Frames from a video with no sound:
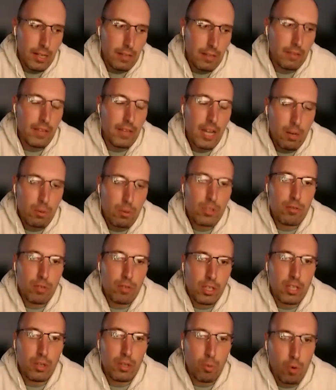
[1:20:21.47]
That was
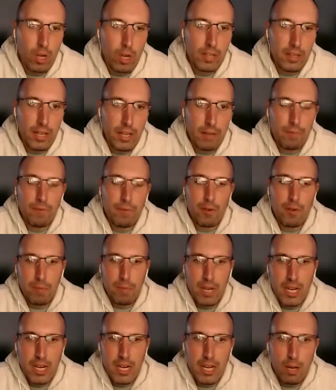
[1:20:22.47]
really the one that for
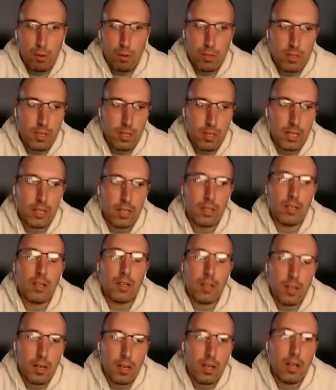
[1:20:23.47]
me, I was like,
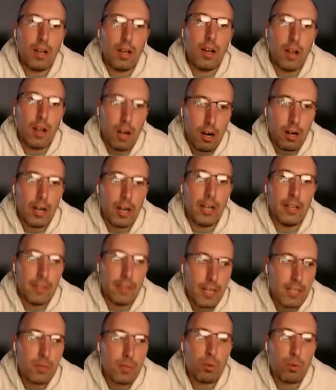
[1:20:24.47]
all right,
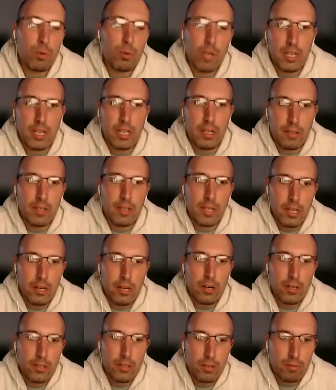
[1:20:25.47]
that's what I needed to
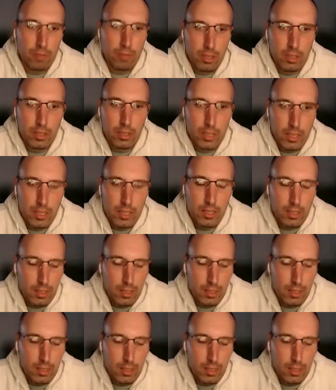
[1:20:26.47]
hear to really,